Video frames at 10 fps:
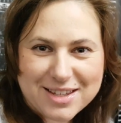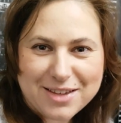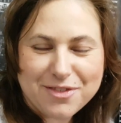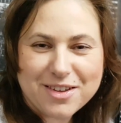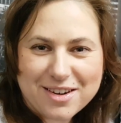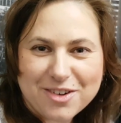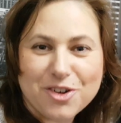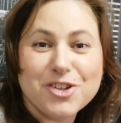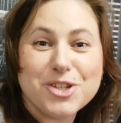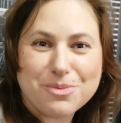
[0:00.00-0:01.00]
even
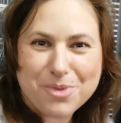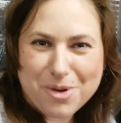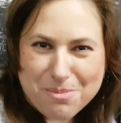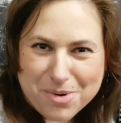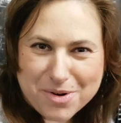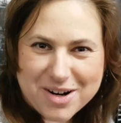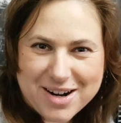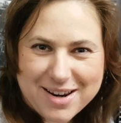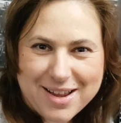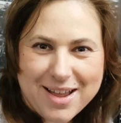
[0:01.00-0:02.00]
on a small board,